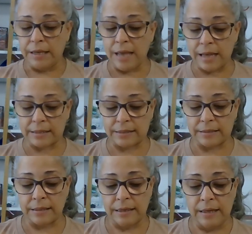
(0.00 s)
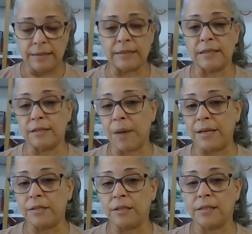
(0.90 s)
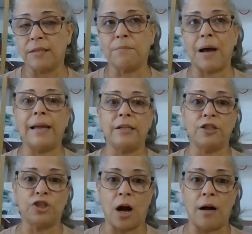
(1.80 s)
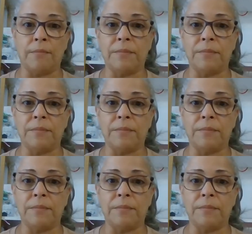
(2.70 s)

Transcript: Yes, this is my job.